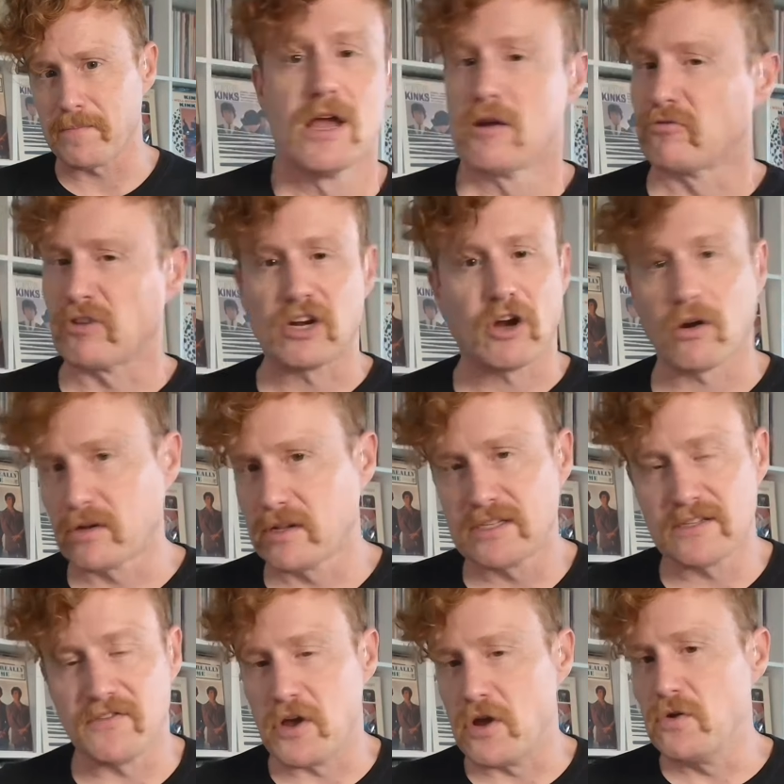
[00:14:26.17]
Regardless
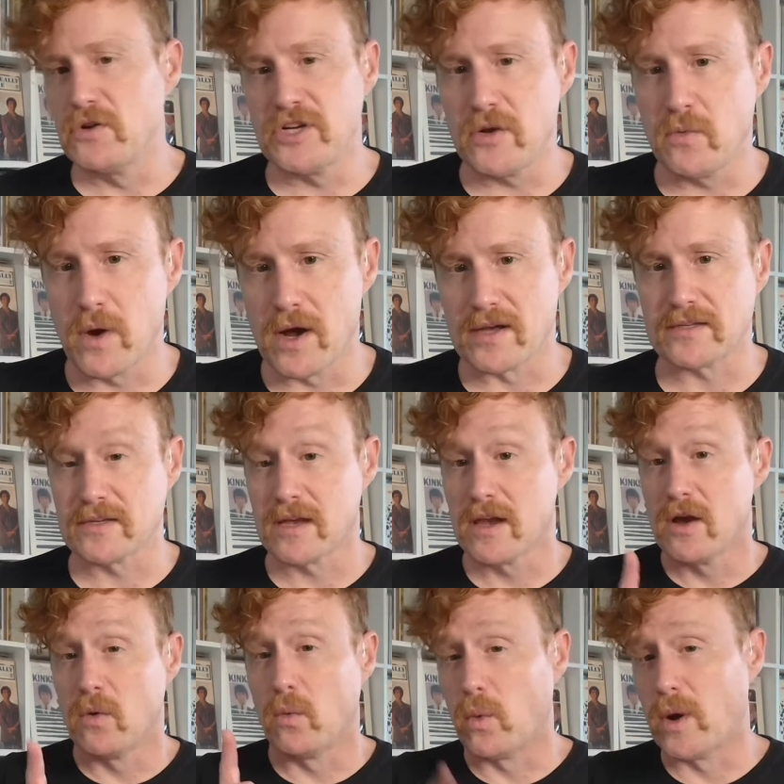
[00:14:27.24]
of who she was,
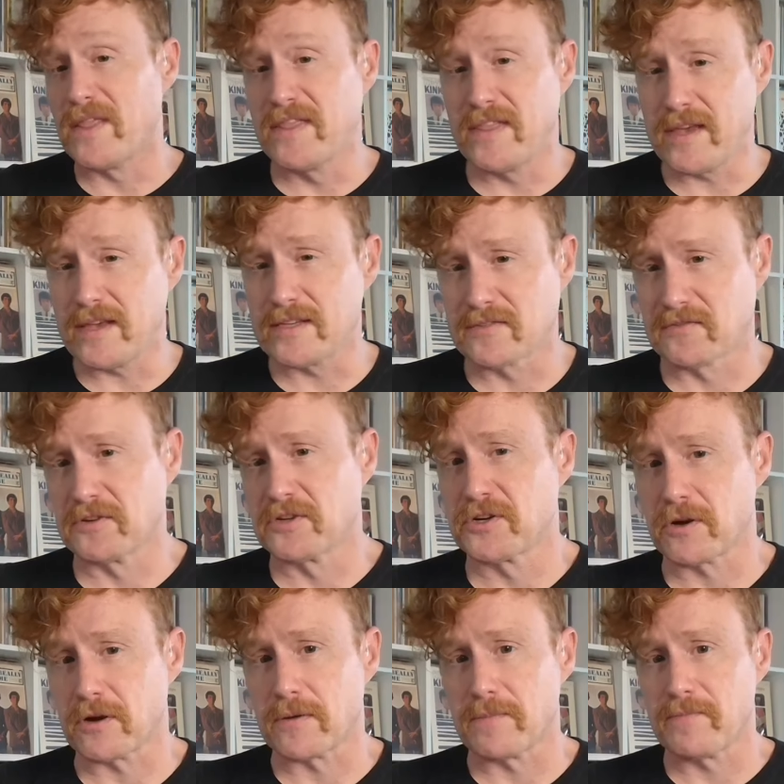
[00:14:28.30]
one thing is for
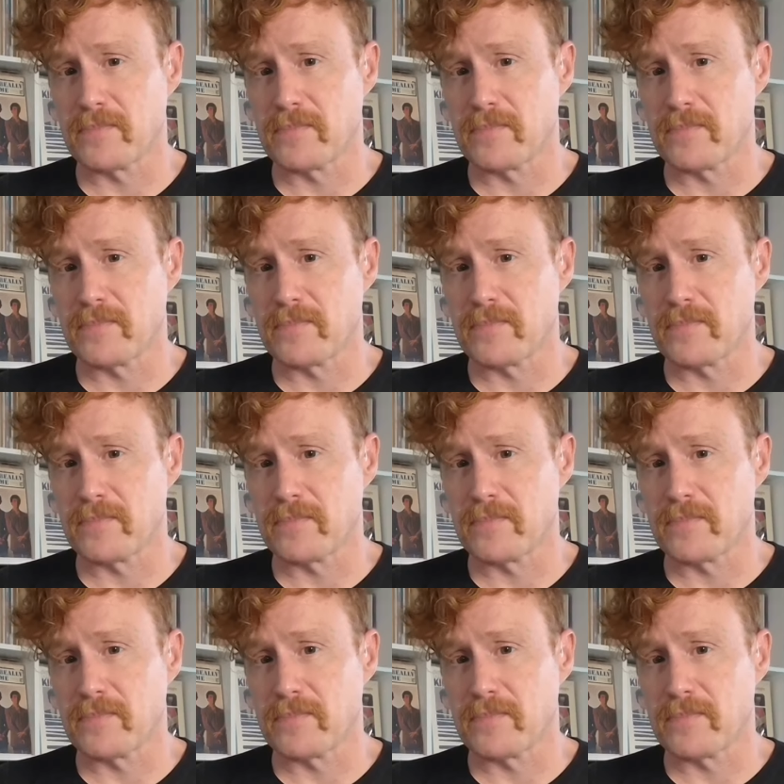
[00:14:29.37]
sure.